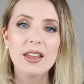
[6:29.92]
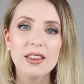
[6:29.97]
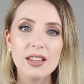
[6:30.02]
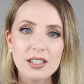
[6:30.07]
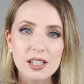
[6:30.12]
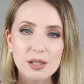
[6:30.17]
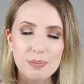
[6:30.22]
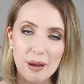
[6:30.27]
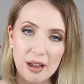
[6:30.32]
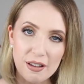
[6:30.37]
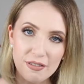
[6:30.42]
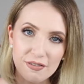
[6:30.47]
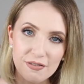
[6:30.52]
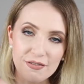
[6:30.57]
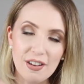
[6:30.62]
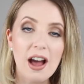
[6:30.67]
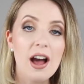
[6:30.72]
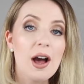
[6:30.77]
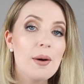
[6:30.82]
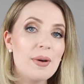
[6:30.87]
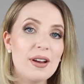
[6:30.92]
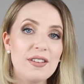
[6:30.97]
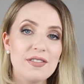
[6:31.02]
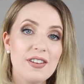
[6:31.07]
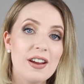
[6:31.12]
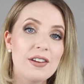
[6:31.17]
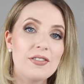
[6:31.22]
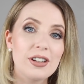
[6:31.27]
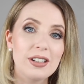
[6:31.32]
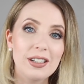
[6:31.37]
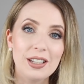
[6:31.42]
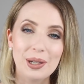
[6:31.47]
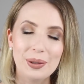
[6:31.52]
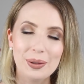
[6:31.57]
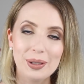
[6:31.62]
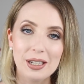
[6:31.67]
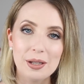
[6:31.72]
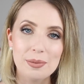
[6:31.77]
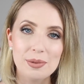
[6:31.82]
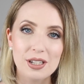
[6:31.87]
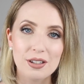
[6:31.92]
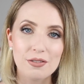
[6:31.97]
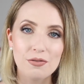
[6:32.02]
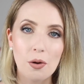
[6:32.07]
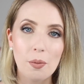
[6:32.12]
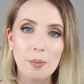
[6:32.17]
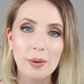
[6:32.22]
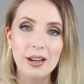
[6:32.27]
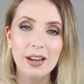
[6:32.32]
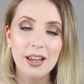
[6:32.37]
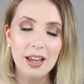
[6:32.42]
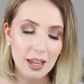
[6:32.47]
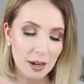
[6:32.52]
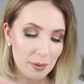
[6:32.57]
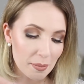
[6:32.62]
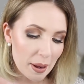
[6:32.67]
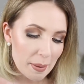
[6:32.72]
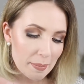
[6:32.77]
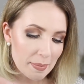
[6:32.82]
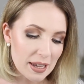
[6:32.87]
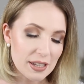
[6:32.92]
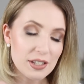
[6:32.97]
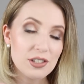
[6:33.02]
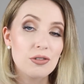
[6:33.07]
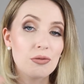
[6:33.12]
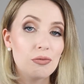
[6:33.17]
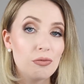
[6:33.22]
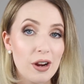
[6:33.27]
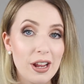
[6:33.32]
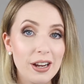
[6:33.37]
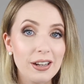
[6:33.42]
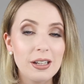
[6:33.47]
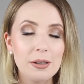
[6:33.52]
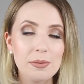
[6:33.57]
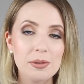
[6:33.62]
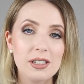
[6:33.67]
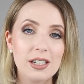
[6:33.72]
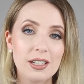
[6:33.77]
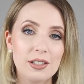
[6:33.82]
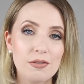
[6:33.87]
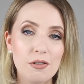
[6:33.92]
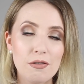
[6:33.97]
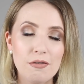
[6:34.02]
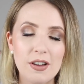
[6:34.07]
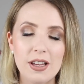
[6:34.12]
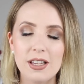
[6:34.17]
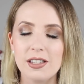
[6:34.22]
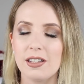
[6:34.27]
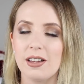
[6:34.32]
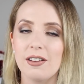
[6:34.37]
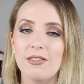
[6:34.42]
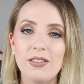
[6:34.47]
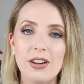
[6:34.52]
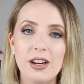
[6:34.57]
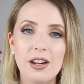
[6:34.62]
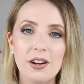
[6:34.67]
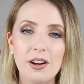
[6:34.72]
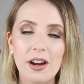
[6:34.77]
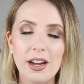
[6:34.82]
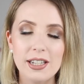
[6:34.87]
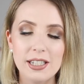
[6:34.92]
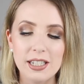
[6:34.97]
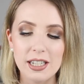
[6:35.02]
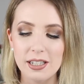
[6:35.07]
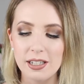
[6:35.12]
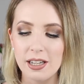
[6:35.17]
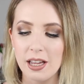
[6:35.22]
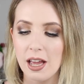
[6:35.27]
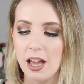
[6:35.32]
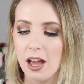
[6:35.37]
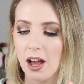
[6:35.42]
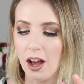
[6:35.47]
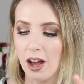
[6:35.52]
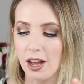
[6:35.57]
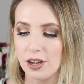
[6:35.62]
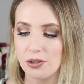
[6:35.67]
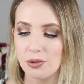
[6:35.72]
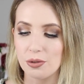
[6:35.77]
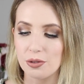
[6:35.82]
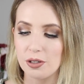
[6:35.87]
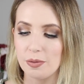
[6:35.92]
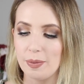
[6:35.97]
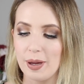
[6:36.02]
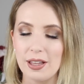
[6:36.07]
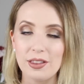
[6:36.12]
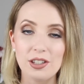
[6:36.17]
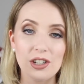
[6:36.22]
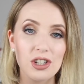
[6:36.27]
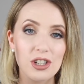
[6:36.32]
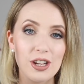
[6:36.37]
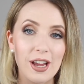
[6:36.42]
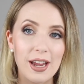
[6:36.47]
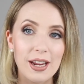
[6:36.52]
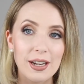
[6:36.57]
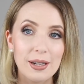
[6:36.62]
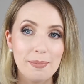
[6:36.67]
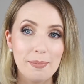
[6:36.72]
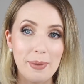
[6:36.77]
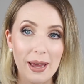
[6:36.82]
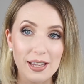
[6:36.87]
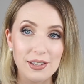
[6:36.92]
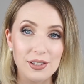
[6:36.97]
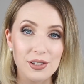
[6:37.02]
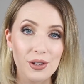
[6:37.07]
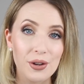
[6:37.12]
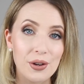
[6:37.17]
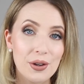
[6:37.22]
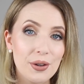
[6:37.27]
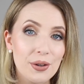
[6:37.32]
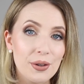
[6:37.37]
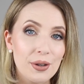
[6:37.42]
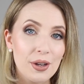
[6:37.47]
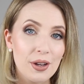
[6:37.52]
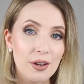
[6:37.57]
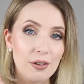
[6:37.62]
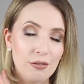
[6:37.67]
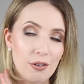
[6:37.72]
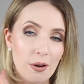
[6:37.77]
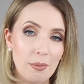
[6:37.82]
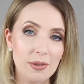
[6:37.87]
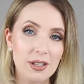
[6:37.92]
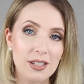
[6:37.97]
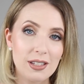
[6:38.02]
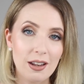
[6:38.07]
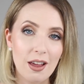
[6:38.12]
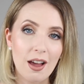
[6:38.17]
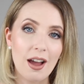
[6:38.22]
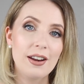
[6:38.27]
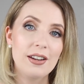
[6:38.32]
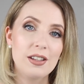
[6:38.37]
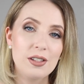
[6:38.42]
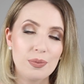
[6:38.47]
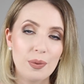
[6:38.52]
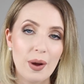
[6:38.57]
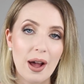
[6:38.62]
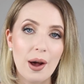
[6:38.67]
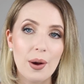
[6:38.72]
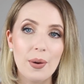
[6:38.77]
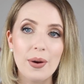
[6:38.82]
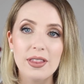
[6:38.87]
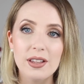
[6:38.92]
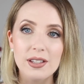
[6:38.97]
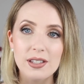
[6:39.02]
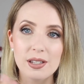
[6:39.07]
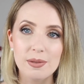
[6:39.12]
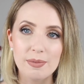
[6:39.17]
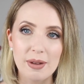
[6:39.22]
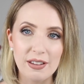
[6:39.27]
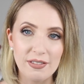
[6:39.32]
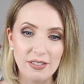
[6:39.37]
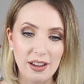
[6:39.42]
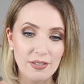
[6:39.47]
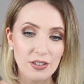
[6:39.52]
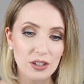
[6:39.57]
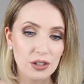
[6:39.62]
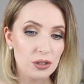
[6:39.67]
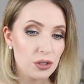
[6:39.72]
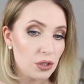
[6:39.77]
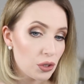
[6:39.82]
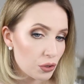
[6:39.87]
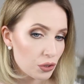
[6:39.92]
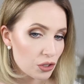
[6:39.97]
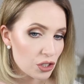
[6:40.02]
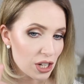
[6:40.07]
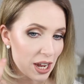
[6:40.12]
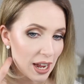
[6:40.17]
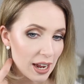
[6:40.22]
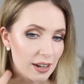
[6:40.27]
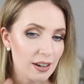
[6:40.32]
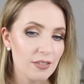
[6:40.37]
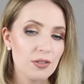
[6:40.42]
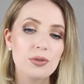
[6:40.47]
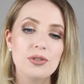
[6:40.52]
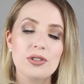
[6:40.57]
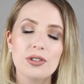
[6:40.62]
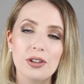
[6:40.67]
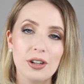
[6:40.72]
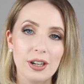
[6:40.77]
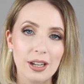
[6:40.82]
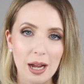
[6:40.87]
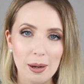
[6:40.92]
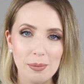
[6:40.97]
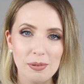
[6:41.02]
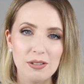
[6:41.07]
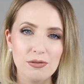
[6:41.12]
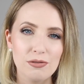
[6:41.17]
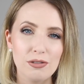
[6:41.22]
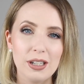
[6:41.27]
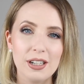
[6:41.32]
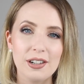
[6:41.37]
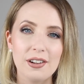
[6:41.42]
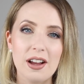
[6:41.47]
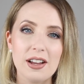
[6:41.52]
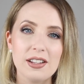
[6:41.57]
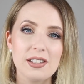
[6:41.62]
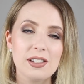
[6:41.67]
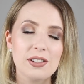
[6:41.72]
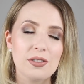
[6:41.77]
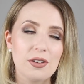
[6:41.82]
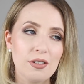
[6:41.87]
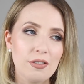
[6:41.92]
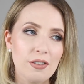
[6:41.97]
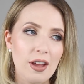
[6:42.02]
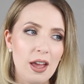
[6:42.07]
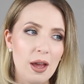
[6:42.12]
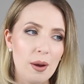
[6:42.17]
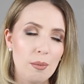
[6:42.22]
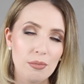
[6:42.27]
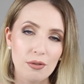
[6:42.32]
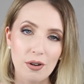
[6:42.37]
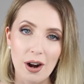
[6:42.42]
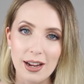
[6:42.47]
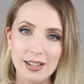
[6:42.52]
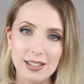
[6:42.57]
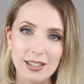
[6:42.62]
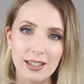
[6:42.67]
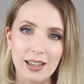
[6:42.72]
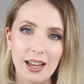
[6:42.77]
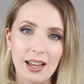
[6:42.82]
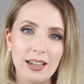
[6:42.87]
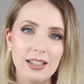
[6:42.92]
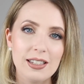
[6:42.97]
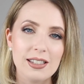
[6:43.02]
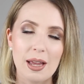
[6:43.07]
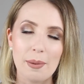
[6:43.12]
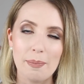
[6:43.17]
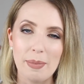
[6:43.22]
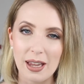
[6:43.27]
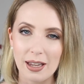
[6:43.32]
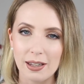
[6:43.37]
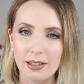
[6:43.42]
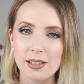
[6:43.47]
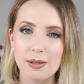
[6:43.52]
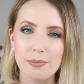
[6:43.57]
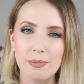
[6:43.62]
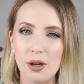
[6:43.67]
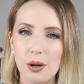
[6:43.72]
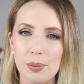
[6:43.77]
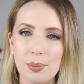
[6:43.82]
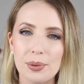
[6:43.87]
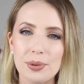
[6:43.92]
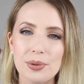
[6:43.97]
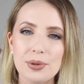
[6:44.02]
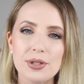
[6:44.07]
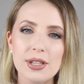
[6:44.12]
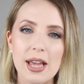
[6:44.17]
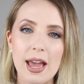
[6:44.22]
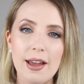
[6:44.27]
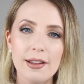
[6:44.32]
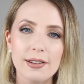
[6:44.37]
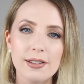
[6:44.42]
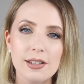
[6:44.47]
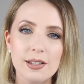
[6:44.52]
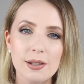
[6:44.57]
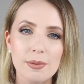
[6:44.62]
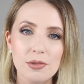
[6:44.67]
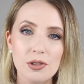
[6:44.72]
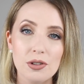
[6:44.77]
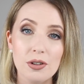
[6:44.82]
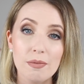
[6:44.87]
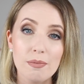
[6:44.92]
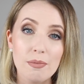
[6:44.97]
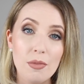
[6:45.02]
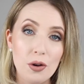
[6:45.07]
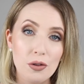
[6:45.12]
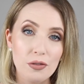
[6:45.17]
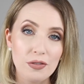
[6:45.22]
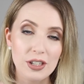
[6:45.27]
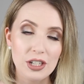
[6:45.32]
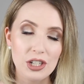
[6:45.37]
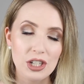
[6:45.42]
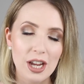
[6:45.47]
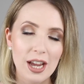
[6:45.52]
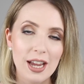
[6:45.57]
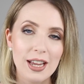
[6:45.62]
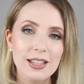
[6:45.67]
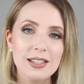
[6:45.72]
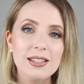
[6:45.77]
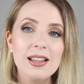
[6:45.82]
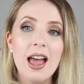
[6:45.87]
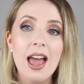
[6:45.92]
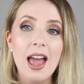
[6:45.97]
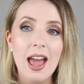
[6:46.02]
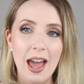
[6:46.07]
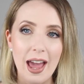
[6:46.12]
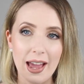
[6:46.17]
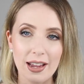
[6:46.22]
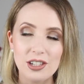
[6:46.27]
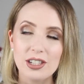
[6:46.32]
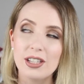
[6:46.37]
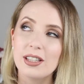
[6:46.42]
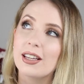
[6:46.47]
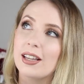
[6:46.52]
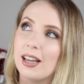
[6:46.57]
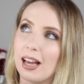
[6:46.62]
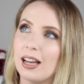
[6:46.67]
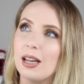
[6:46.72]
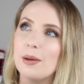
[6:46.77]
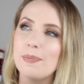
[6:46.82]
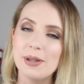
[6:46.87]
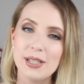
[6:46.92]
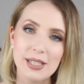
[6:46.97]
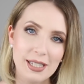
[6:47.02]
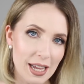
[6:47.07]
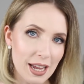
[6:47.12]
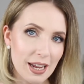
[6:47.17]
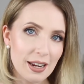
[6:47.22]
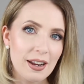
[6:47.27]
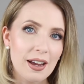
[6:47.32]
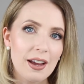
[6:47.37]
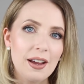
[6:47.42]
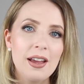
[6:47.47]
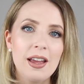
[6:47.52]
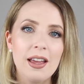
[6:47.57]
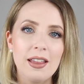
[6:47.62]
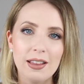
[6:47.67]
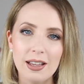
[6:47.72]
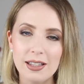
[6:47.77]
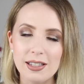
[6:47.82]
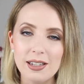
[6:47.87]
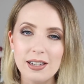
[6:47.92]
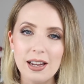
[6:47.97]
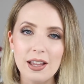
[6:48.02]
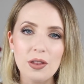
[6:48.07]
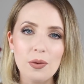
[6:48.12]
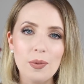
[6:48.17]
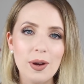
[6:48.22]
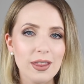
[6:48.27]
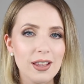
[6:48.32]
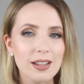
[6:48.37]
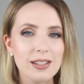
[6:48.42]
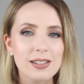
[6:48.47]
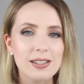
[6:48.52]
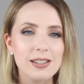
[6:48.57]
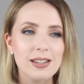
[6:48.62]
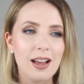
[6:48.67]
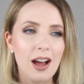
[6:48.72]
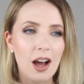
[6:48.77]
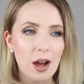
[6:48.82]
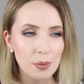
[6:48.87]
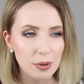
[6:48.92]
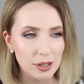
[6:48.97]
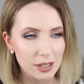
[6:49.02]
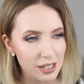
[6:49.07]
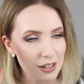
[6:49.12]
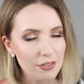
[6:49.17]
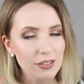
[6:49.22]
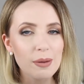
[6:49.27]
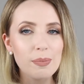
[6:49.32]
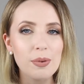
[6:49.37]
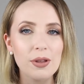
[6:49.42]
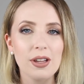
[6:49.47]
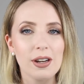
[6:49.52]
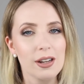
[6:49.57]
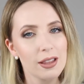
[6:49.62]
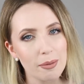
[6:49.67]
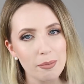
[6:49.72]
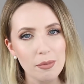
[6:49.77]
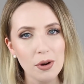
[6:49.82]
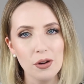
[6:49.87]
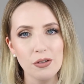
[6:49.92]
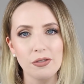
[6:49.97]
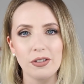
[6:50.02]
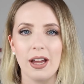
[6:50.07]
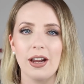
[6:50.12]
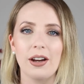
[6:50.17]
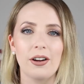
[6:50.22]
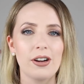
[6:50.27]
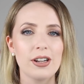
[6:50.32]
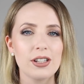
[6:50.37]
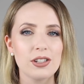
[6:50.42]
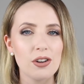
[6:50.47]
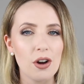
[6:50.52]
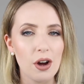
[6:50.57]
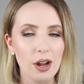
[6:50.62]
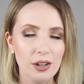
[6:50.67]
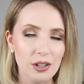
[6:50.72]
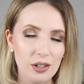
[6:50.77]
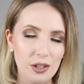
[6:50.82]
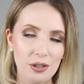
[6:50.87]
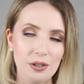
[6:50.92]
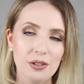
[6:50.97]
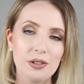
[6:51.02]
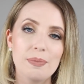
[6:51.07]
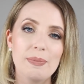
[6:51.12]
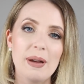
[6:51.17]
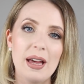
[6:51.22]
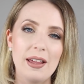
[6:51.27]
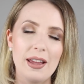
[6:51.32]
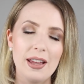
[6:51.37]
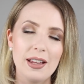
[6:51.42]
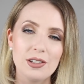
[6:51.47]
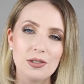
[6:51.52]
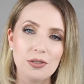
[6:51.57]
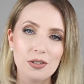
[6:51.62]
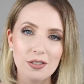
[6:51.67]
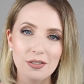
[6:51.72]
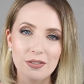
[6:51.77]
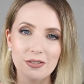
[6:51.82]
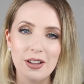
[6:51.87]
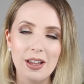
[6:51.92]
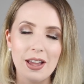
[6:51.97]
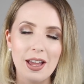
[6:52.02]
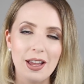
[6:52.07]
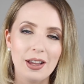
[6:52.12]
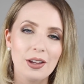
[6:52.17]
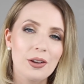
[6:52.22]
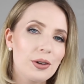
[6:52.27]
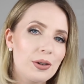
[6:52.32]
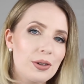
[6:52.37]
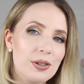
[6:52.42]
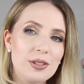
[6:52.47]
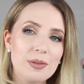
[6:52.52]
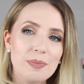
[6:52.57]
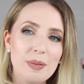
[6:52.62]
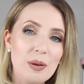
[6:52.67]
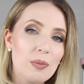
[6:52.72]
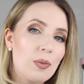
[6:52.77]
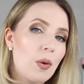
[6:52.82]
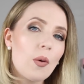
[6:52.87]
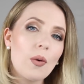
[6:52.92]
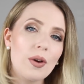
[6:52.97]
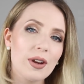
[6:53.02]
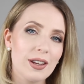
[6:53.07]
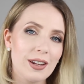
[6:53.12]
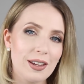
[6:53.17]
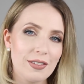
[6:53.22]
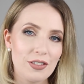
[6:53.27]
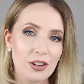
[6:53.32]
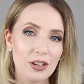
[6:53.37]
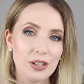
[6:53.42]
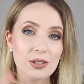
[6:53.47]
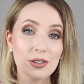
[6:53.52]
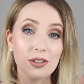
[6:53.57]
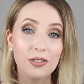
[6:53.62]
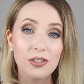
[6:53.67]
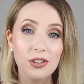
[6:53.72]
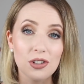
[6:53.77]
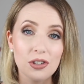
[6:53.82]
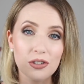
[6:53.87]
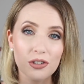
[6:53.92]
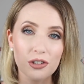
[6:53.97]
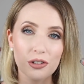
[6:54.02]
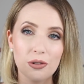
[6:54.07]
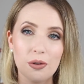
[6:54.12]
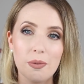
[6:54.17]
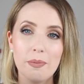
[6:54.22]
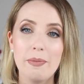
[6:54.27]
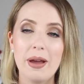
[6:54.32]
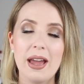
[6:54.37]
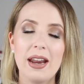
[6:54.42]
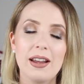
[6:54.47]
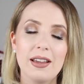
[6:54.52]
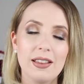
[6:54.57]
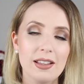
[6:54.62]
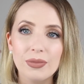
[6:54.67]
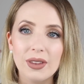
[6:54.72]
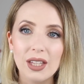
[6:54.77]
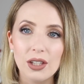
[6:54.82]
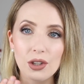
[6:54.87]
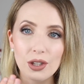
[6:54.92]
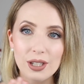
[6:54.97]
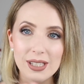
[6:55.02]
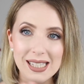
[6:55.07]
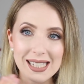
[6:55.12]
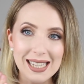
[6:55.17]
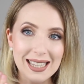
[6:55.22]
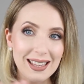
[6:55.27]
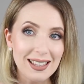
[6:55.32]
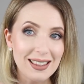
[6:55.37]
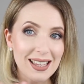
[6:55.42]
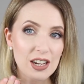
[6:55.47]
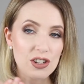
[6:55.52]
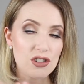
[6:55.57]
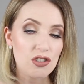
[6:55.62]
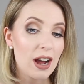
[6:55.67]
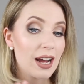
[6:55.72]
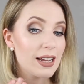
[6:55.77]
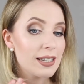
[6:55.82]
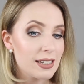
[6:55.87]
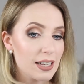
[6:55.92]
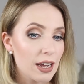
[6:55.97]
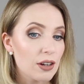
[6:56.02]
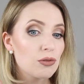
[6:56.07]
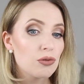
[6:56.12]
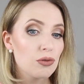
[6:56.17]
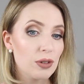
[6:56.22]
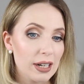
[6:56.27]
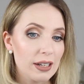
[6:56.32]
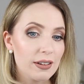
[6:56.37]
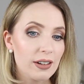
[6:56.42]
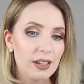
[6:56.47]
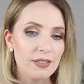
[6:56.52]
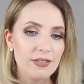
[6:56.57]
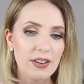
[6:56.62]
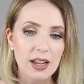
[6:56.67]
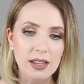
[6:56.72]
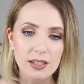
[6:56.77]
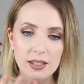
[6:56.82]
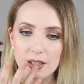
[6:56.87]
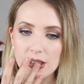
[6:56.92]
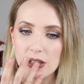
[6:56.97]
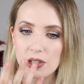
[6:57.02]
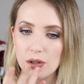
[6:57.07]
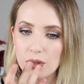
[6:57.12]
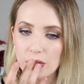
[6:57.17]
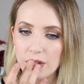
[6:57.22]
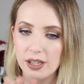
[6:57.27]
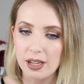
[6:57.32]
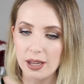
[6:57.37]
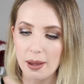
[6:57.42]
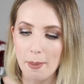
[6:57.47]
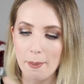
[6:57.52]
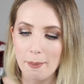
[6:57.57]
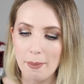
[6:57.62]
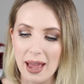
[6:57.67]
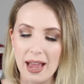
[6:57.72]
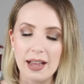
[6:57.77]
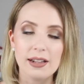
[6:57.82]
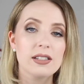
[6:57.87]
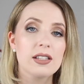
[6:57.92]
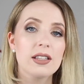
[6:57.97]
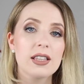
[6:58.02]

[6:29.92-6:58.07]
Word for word: This is by far my favorite liquid lipstick formula. In my best red lipsticks for fair skin video I did, I talked about the shade Beso from this line as well, and this is my favorite nude shade. I've also got a couple of really nice sort of brighter colors like pinks and purples and some sort of mauvey shades. Actually the color Patina, that's another one that's, I would definitely put that in the mauve category. It's not a nude, but it sort of could be worn in a very sort of neutral manner. You can see that that dries down really, really fast, like it's already matte.